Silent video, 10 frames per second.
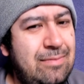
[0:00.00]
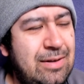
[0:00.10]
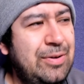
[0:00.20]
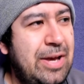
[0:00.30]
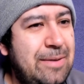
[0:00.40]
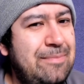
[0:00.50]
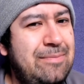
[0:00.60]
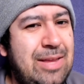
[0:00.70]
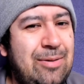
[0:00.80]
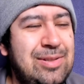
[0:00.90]
Okay,
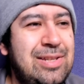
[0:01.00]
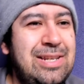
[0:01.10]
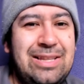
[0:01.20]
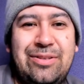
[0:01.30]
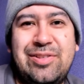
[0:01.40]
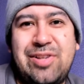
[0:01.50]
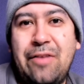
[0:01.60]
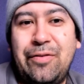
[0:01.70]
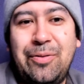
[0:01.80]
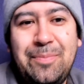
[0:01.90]
that was a neat little scuffle.